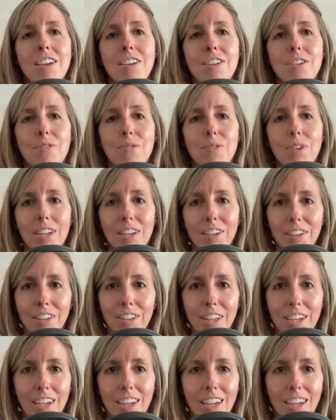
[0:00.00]
you can
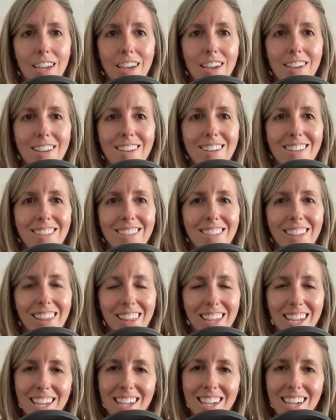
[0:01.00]
click the
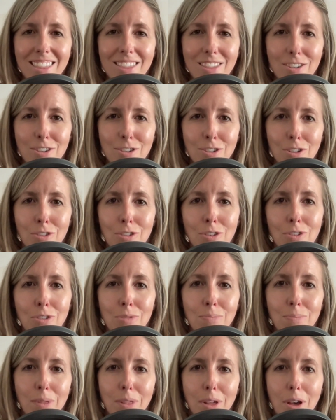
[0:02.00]
link in the show
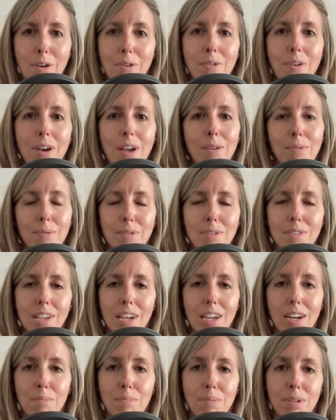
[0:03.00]
notes below and we'll
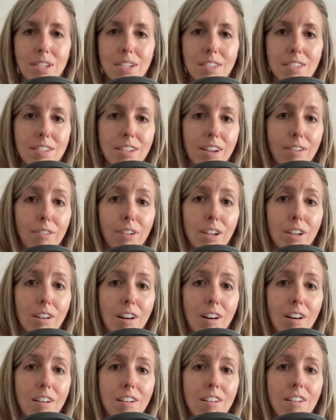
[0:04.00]
set up a discovery
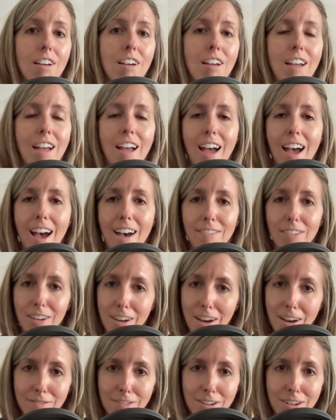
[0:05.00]
call, have a
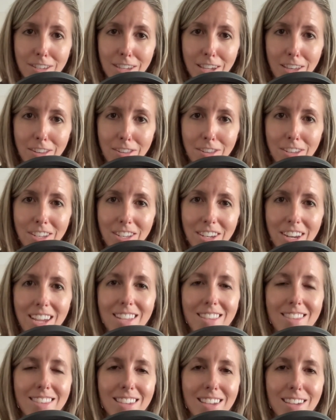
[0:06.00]
conversation,
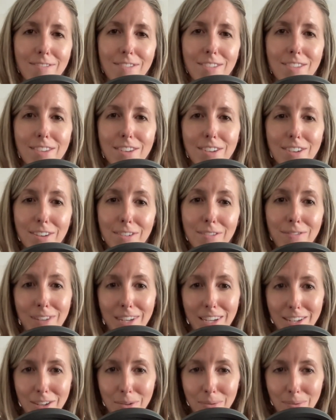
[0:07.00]
and see if it's a good
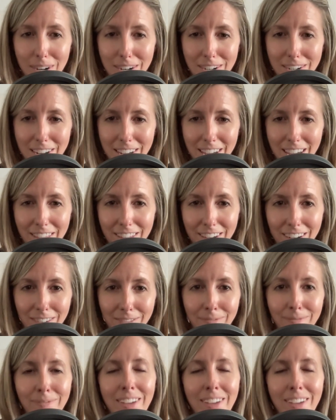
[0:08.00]
fit to work together.